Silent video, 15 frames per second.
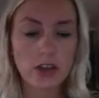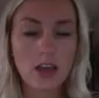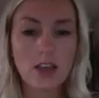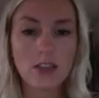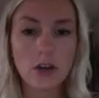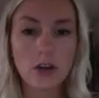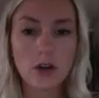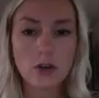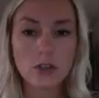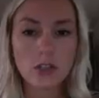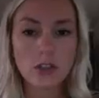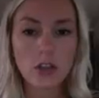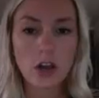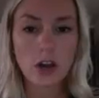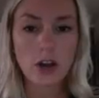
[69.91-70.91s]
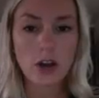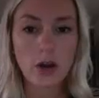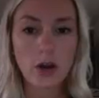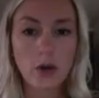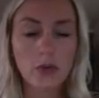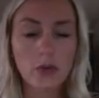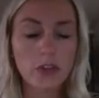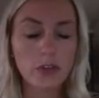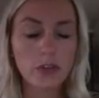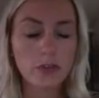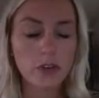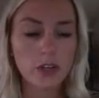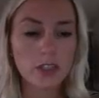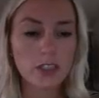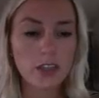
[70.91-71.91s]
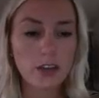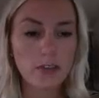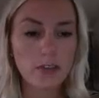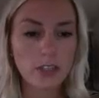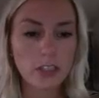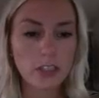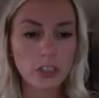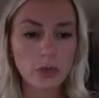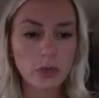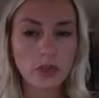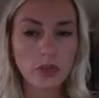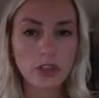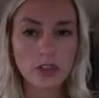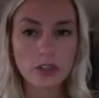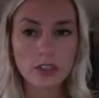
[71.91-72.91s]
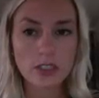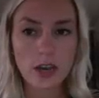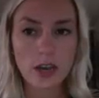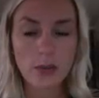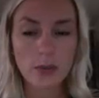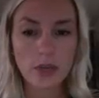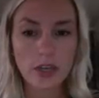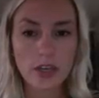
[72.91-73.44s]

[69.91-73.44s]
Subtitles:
That goes along with the first definition we looked up